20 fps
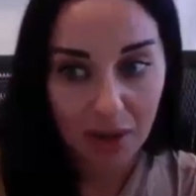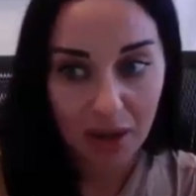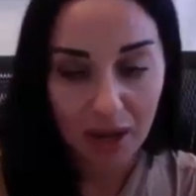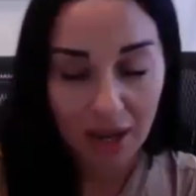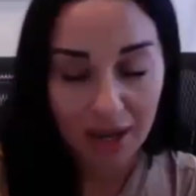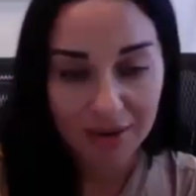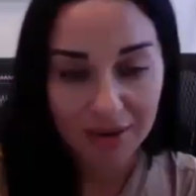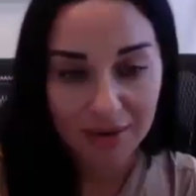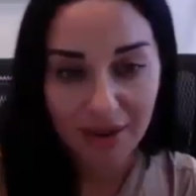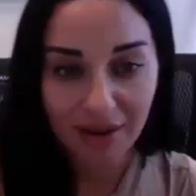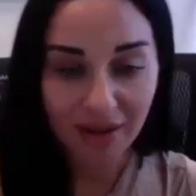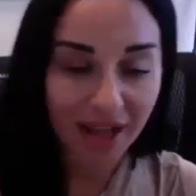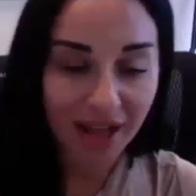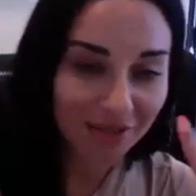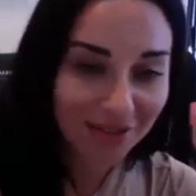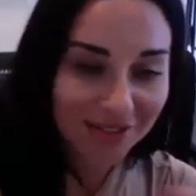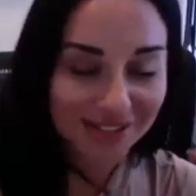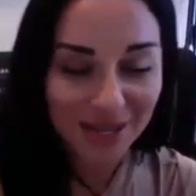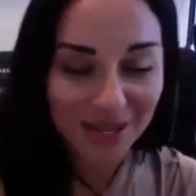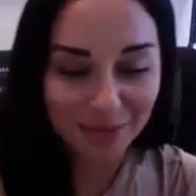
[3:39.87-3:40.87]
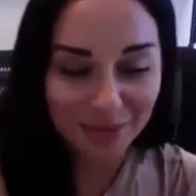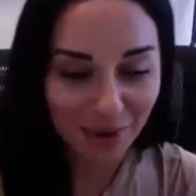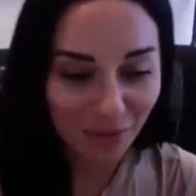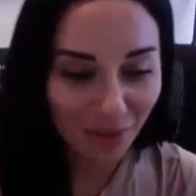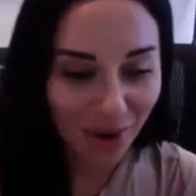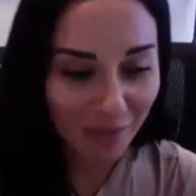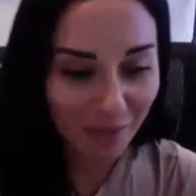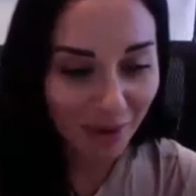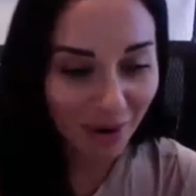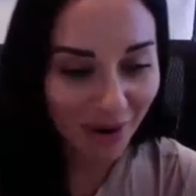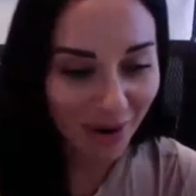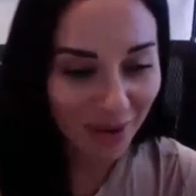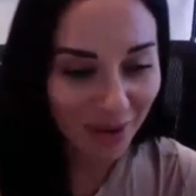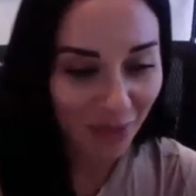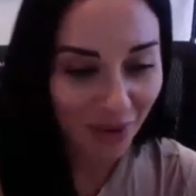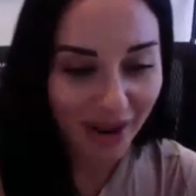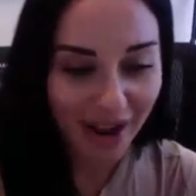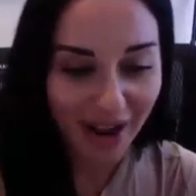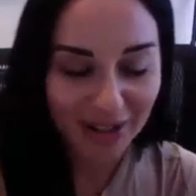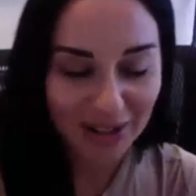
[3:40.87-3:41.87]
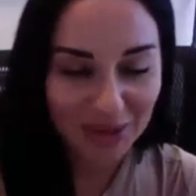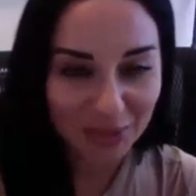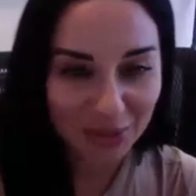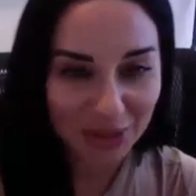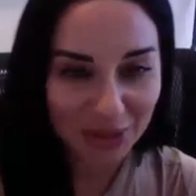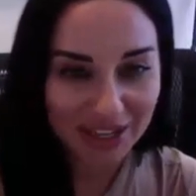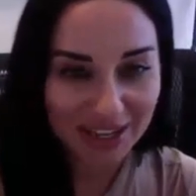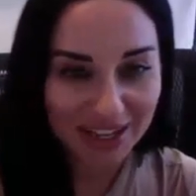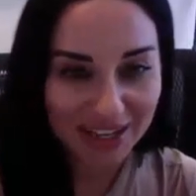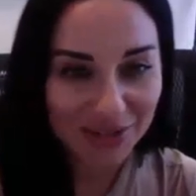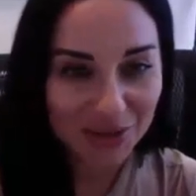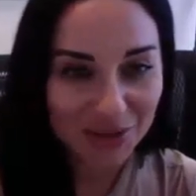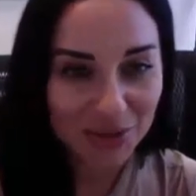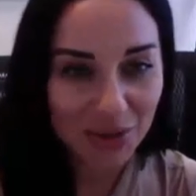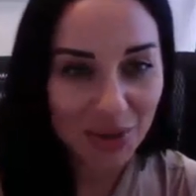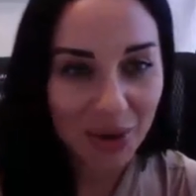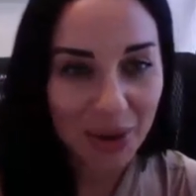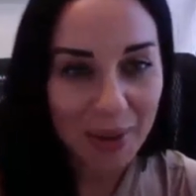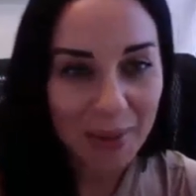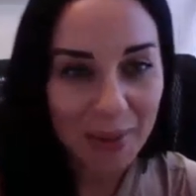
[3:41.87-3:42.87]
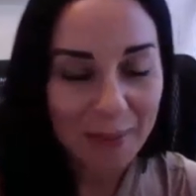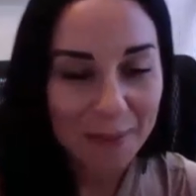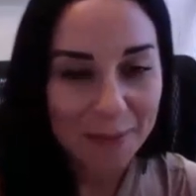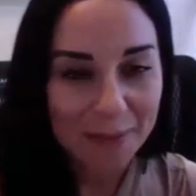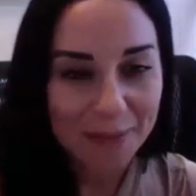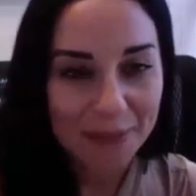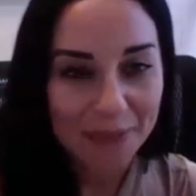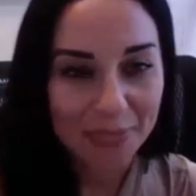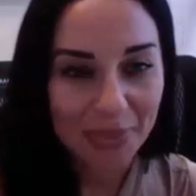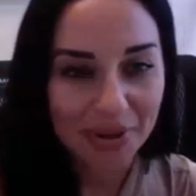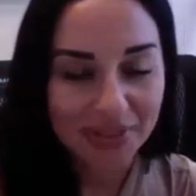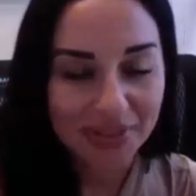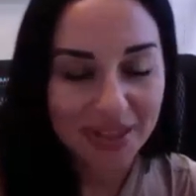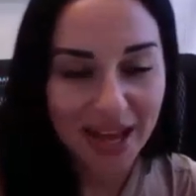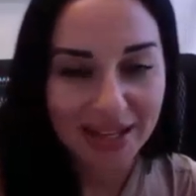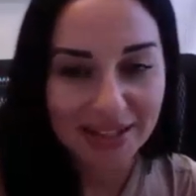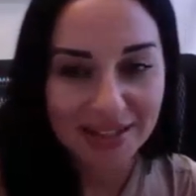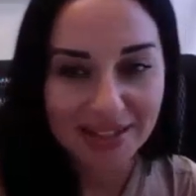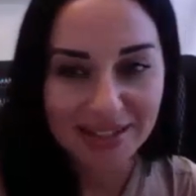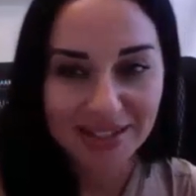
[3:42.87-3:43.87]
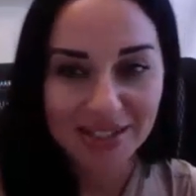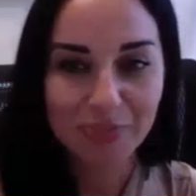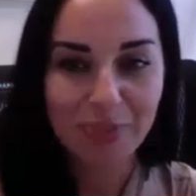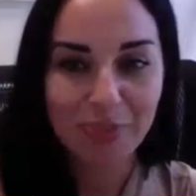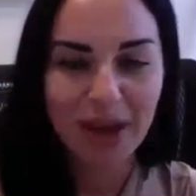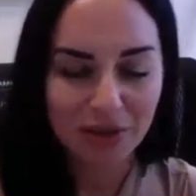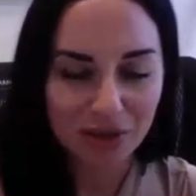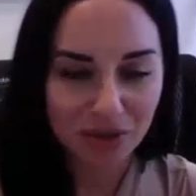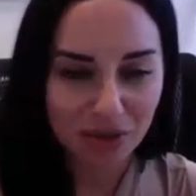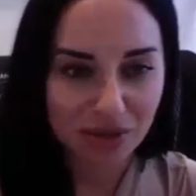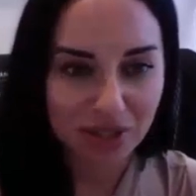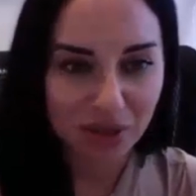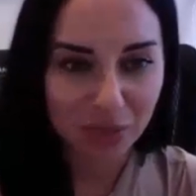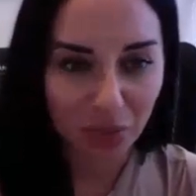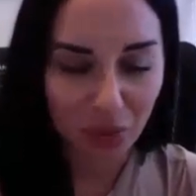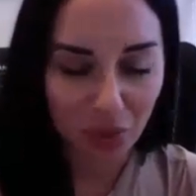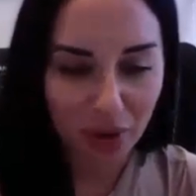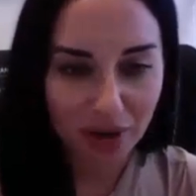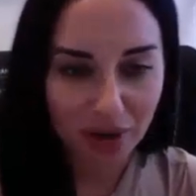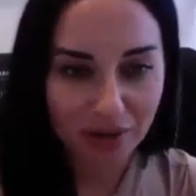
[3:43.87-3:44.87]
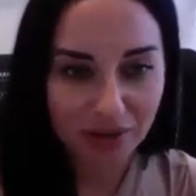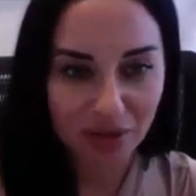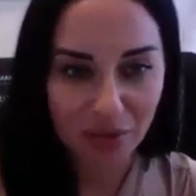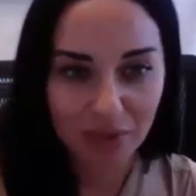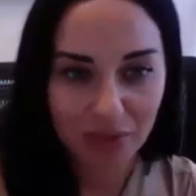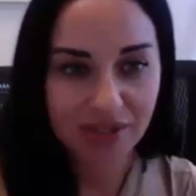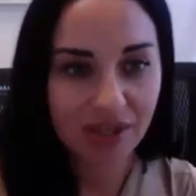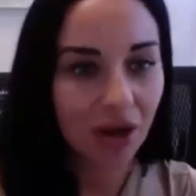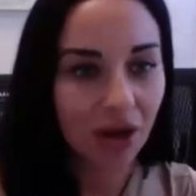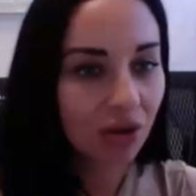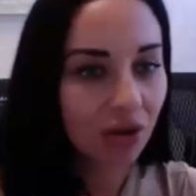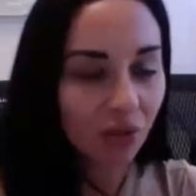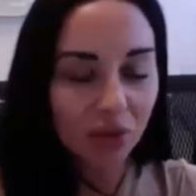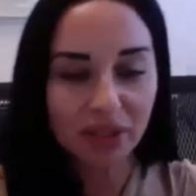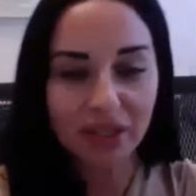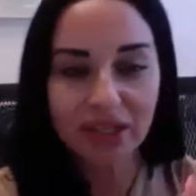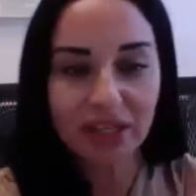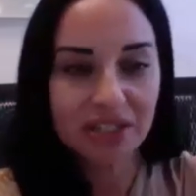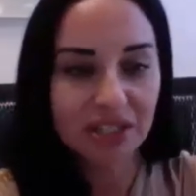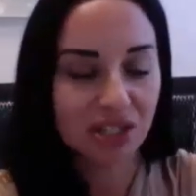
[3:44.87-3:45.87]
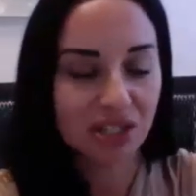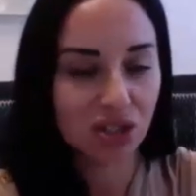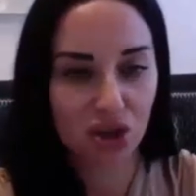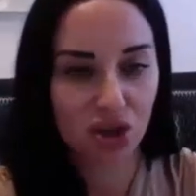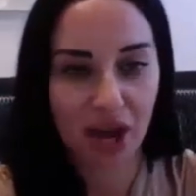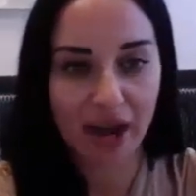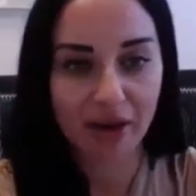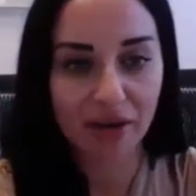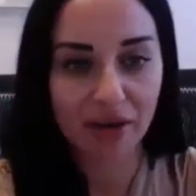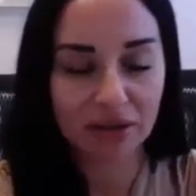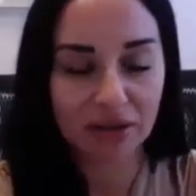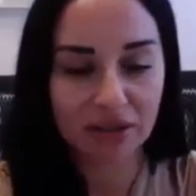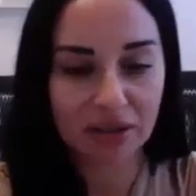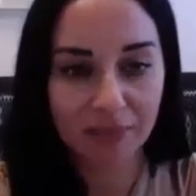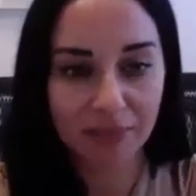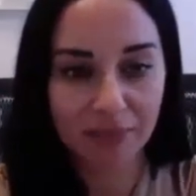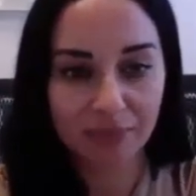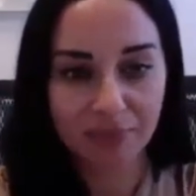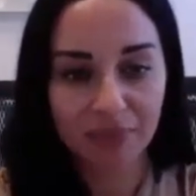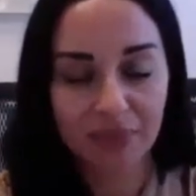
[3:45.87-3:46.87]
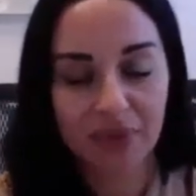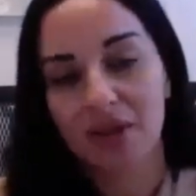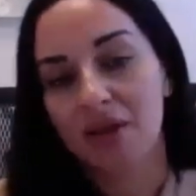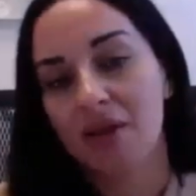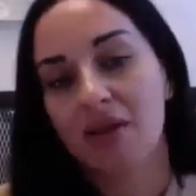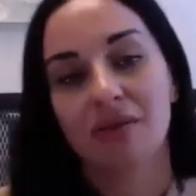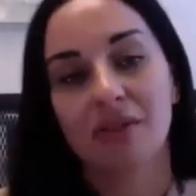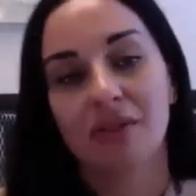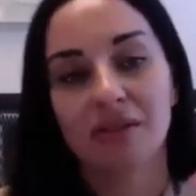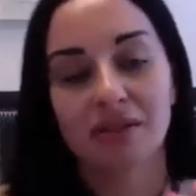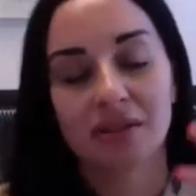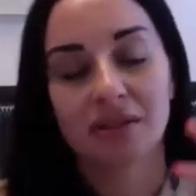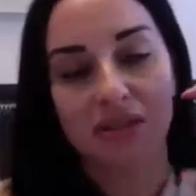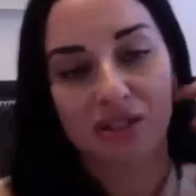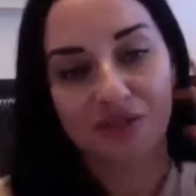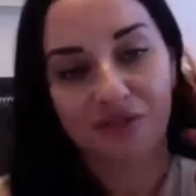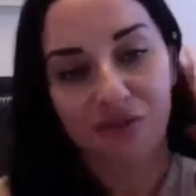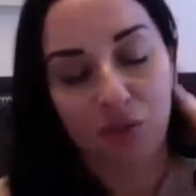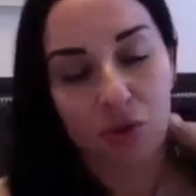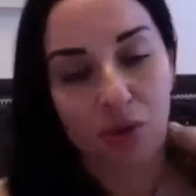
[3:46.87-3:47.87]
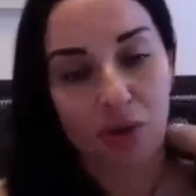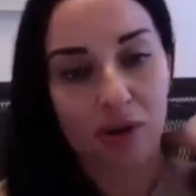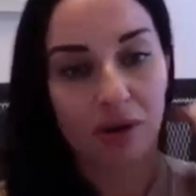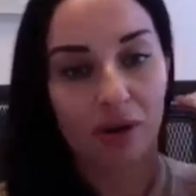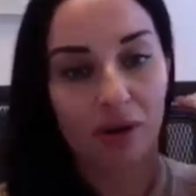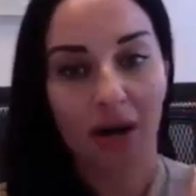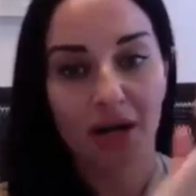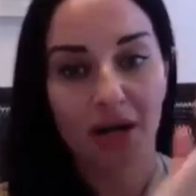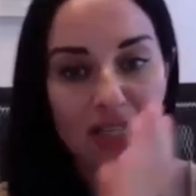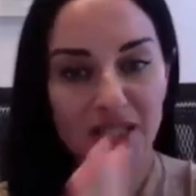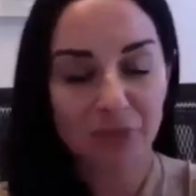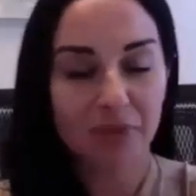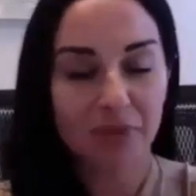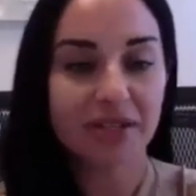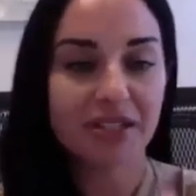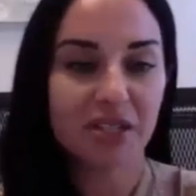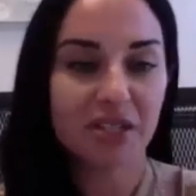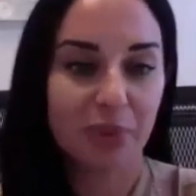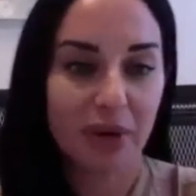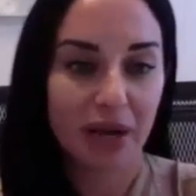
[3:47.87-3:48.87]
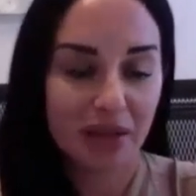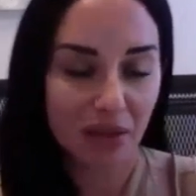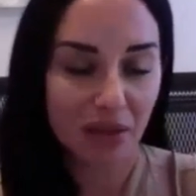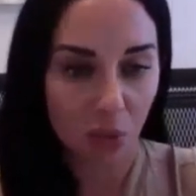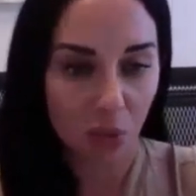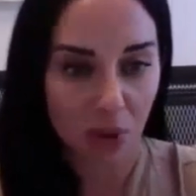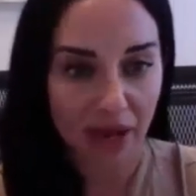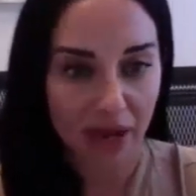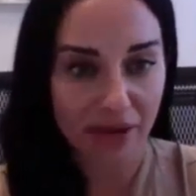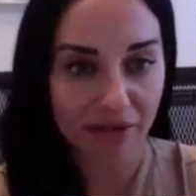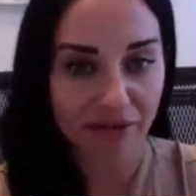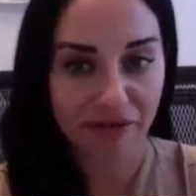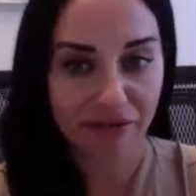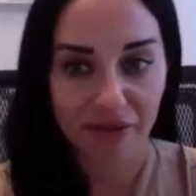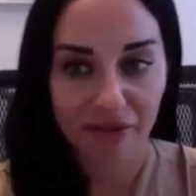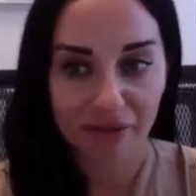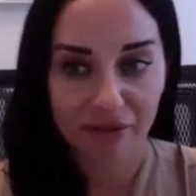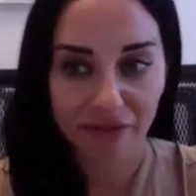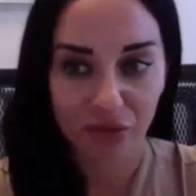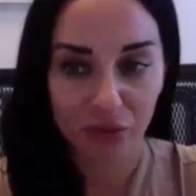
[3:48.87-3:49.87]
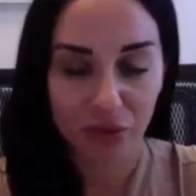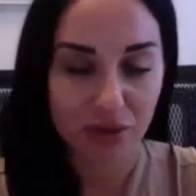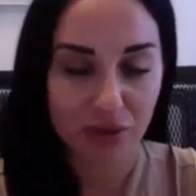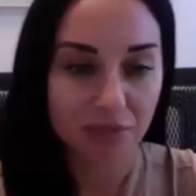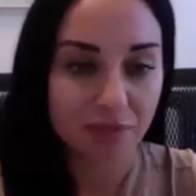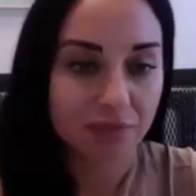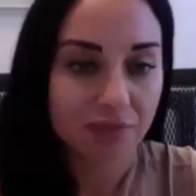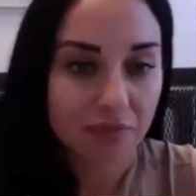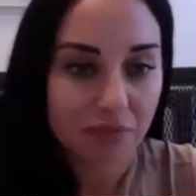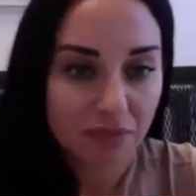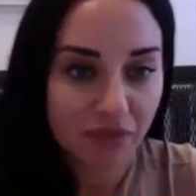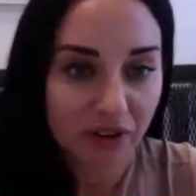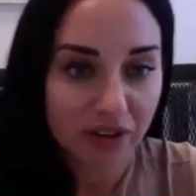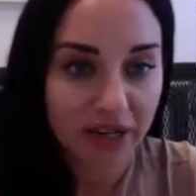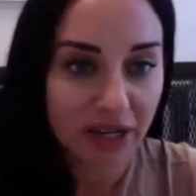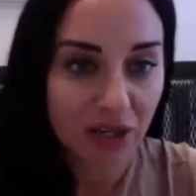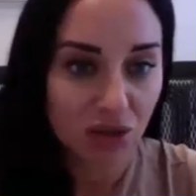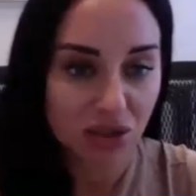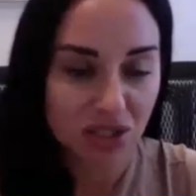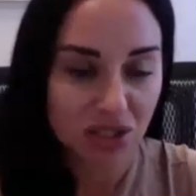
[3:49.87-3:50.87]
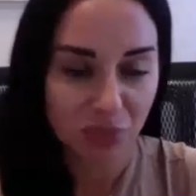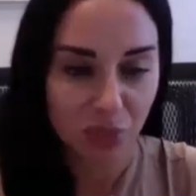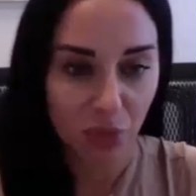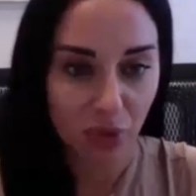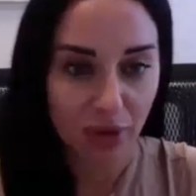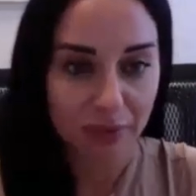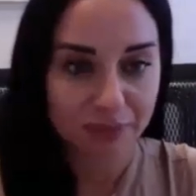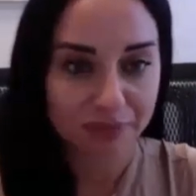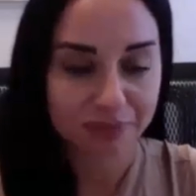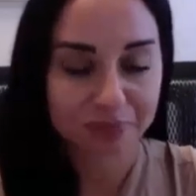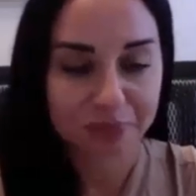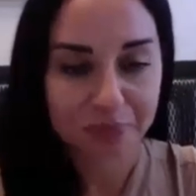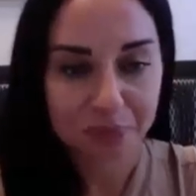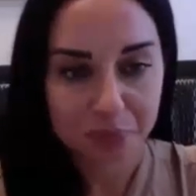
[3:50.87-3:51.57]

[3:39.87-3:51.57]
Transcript: and I'll have a separate webinar on what alimony is, but that's spousal support. So it's unrelated to the child. This is for husband to pay the wife for financial support.